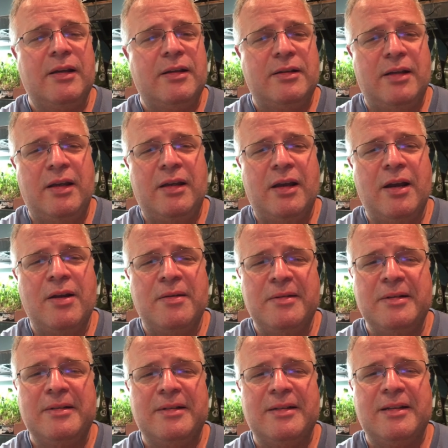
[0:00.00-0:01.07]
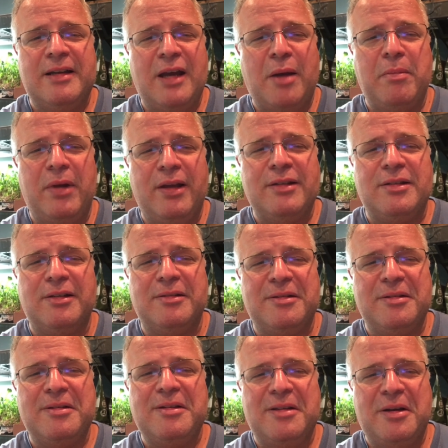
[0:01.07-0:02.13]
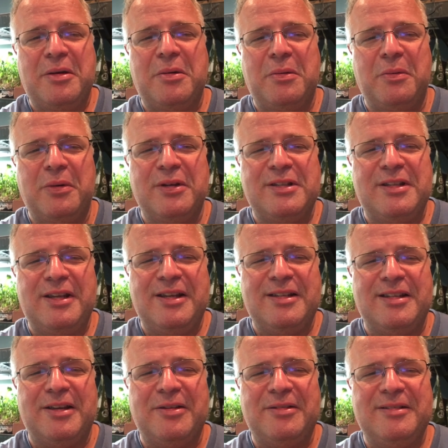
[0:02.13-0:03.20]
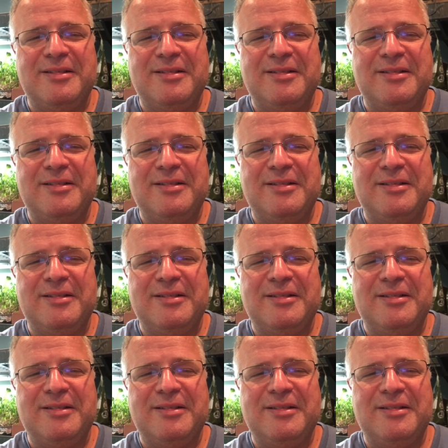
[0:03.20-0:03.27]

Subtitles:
take care, God bless, and we'll see you soon.